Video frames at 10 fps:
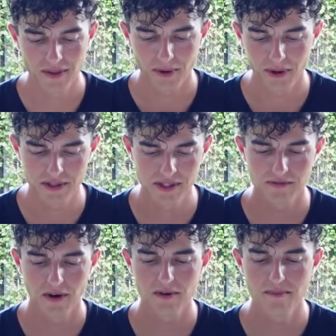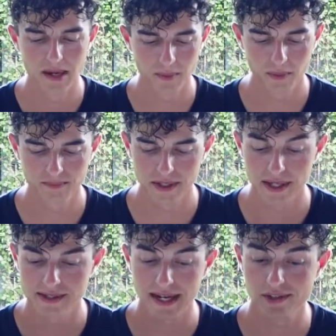the box is very minimal. It
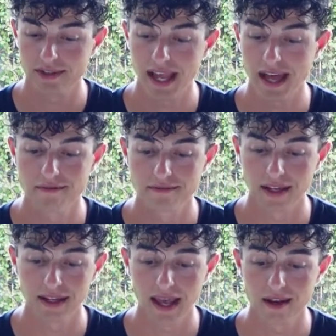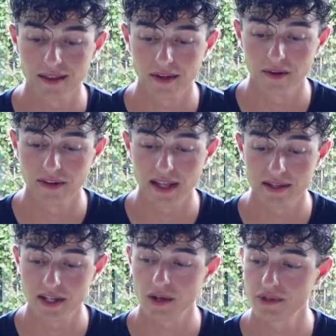doesn't actually have like anything on there
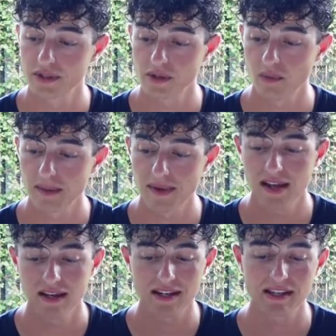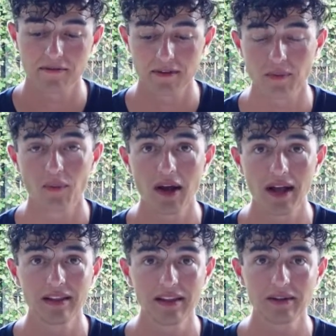that tells you it's a Wingman, except for the
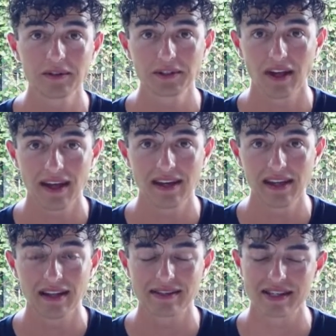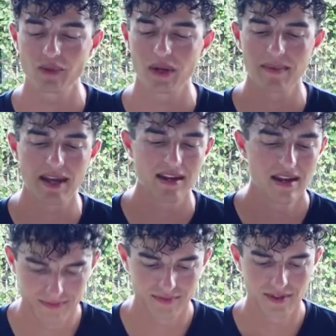one little sign here that says Wingman.
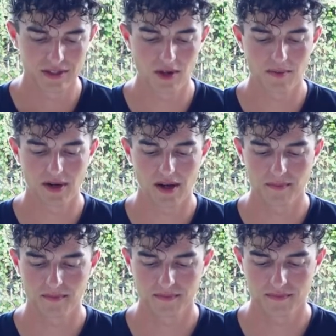Let's open it up.